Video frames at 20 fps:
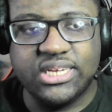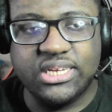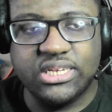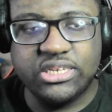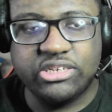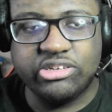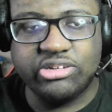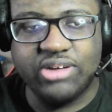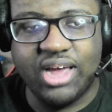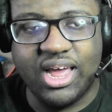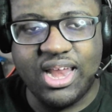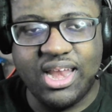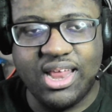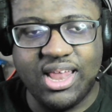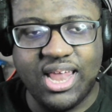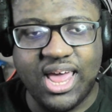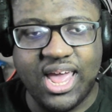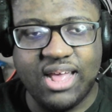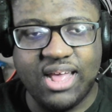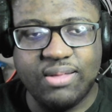trying to,
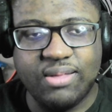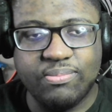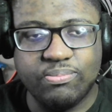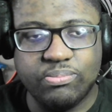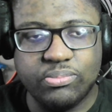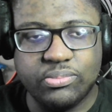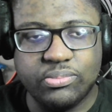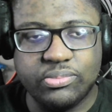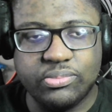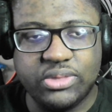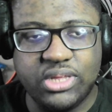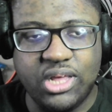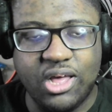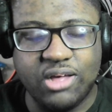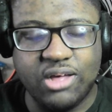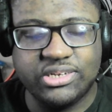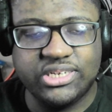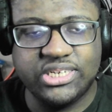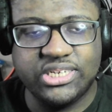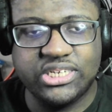like, you
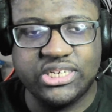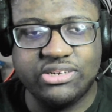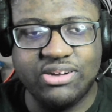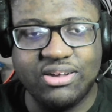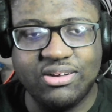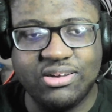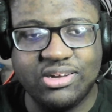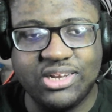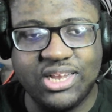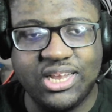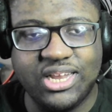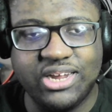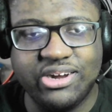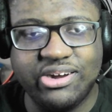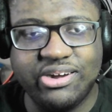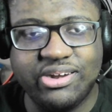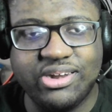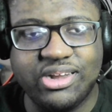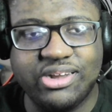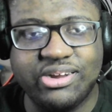know, she struggled to
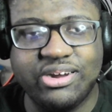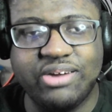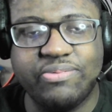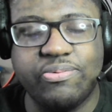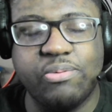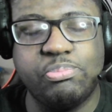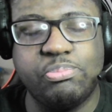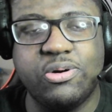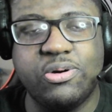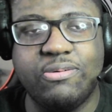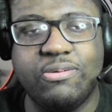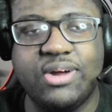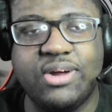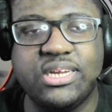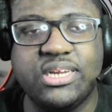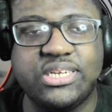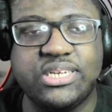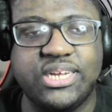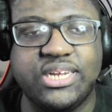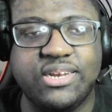learn for pro
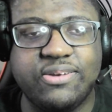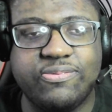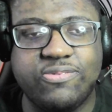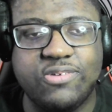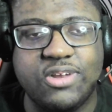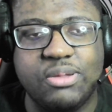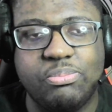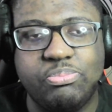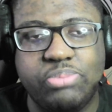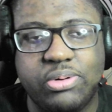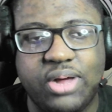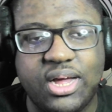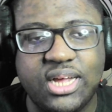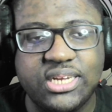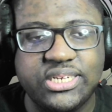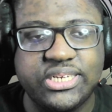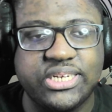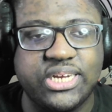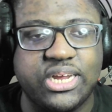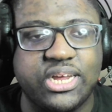wrestling from the
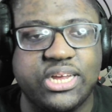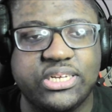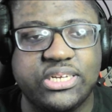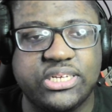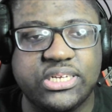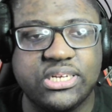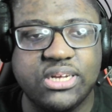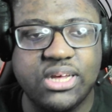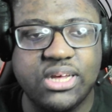process.